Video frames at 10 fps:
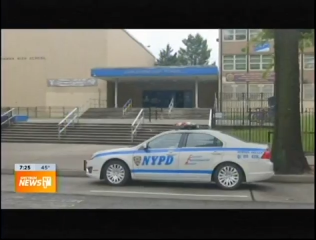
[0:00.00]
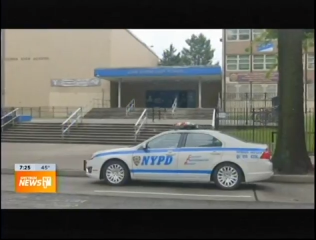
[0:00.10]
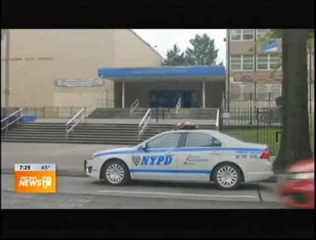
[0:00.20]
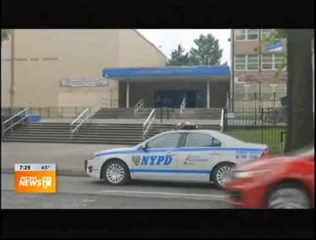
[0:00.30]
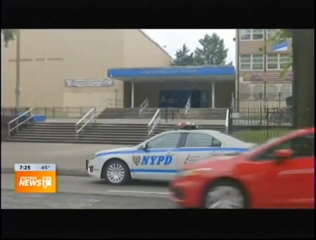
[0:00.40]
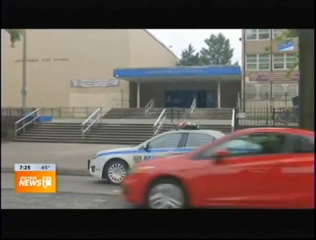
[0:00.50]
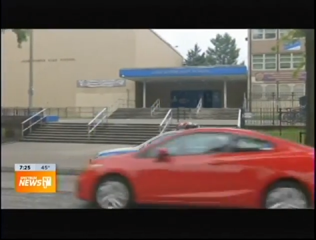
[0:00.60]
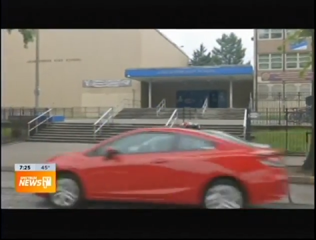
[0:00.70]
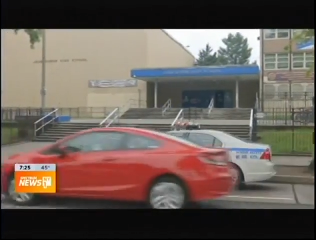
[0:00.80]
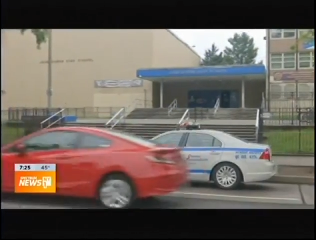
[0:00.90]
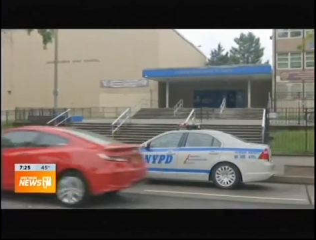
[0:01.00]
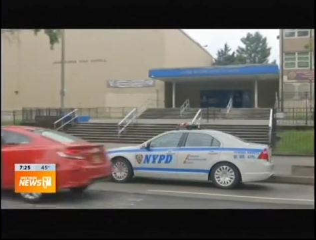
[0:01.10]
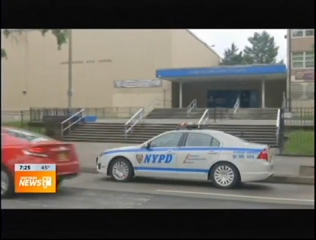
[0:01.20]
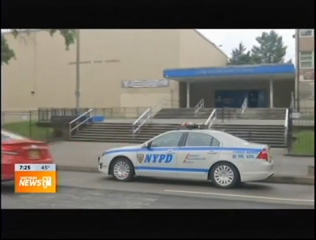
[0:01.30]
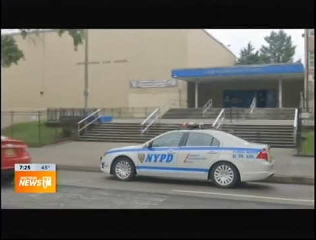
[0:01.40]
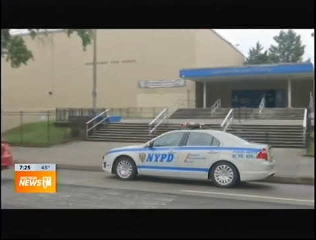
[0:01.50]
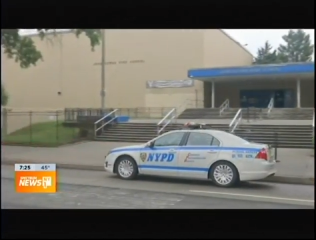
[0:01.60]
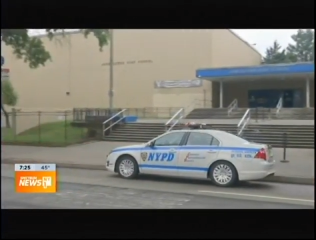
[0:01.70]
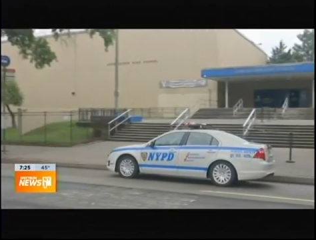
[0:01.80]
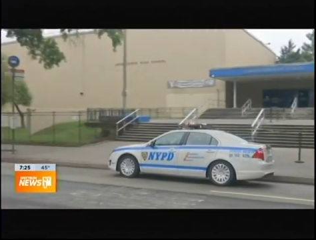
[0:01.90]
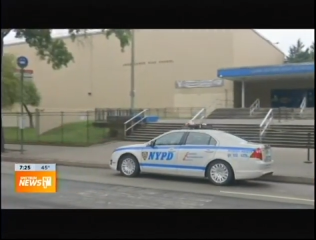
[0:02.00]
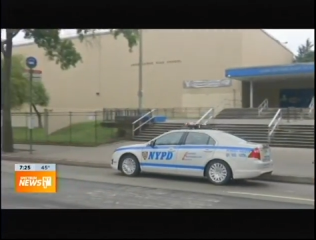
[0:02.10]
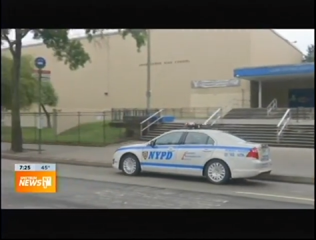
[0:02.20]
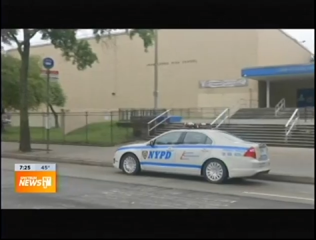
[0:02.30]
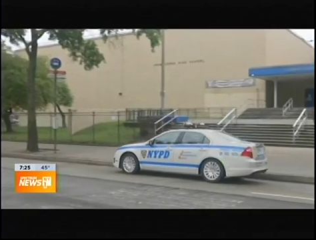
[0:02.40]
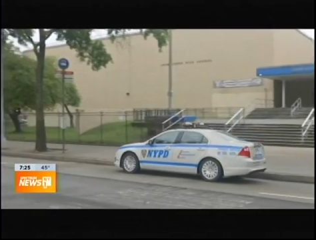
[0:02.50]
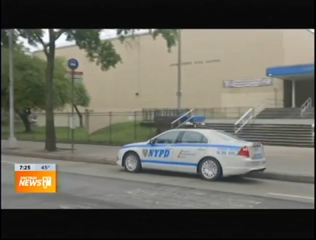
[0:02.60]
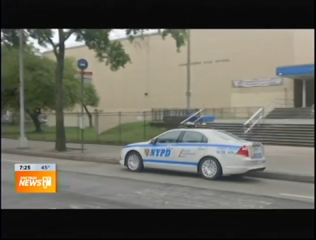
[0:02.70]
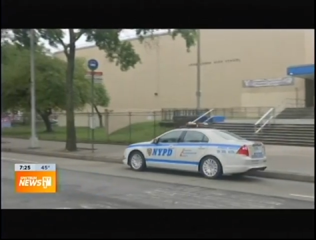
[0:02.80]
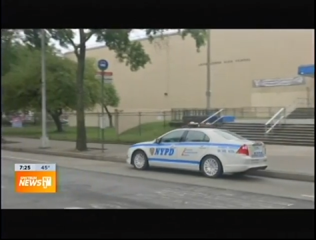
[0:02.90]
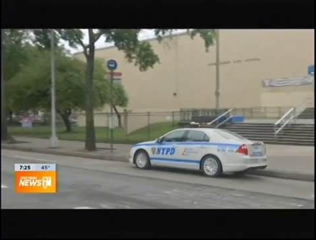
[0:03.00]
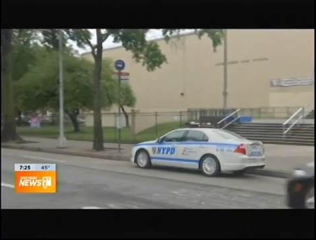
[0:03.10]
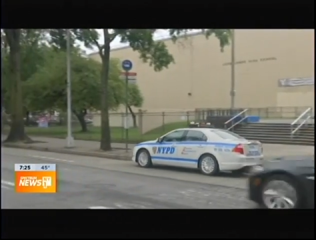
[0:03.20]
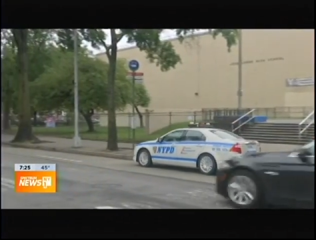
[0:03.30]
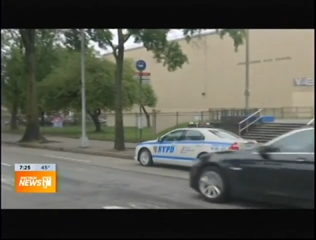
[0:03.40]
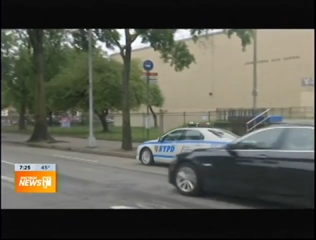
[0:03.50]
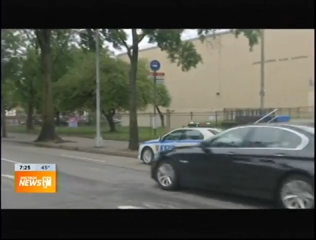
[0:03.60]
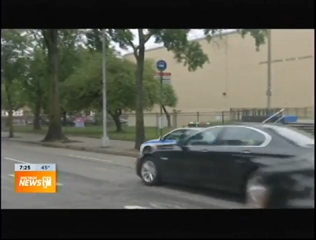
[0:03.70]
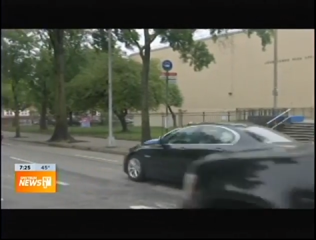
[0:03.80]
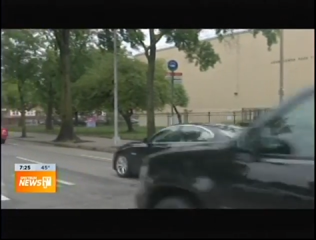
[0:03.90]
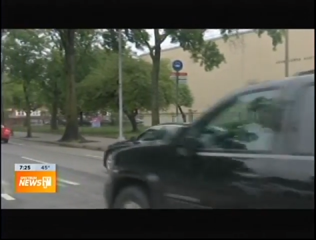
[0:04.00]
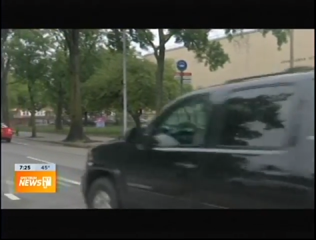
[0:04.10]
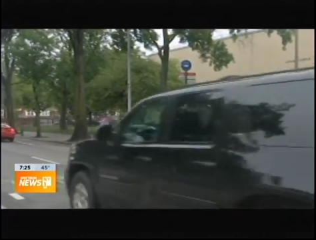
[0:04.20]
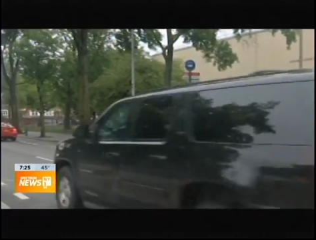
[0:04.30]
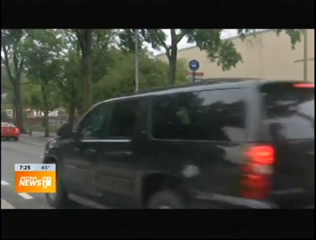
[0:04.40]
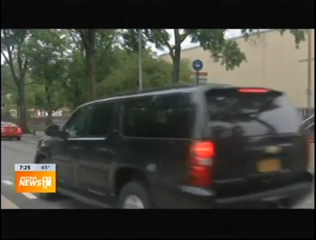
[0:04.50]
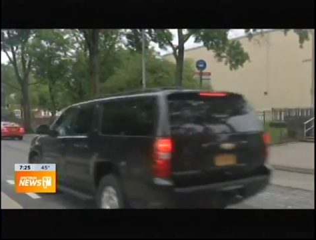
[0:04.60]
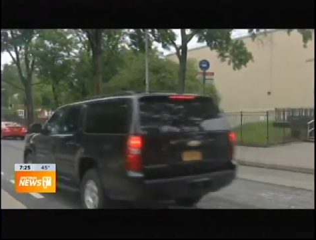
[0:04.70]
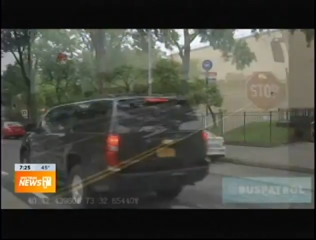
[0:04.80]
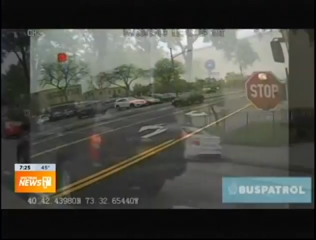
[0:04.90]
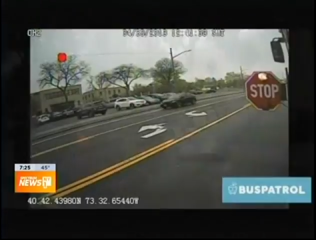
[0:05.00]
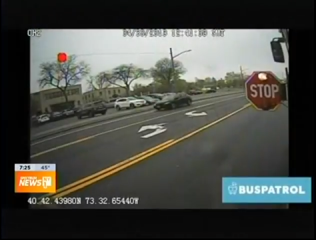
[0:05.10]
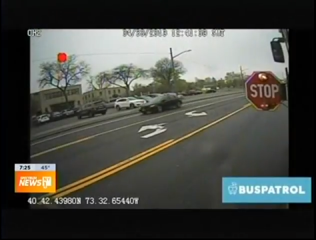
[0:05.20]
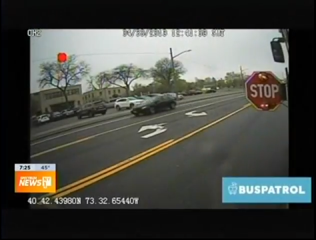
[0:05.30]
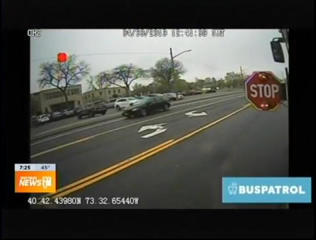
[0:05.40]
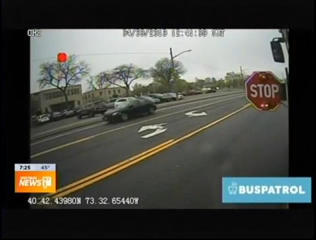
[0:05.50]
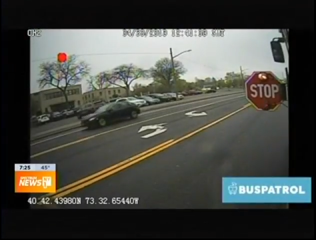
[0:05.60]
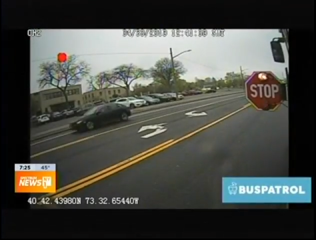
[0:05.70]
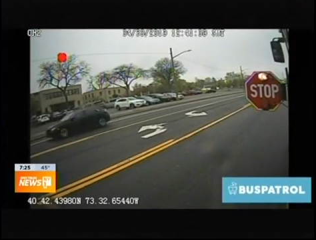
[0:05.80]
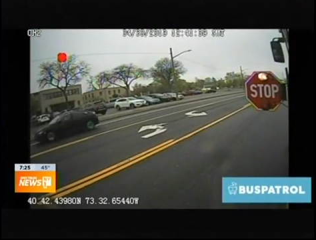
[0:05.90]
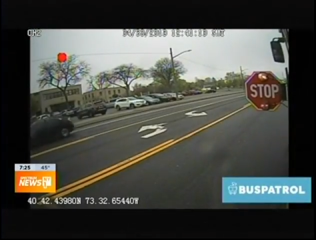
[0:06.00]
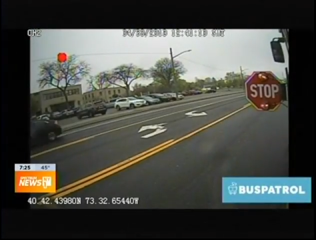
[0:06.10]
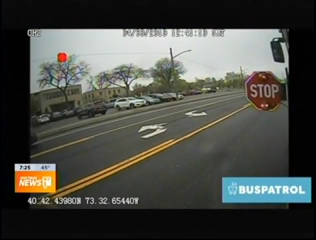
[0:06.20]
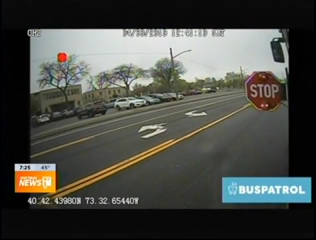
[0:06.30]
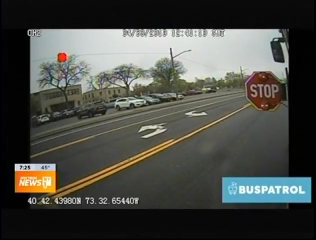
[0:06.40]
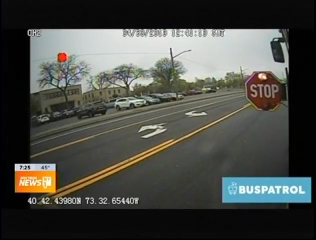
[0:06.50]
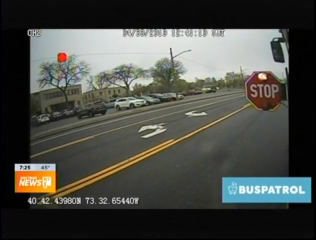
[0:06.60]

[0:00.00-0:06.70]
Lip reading: [unreadable: no face in view]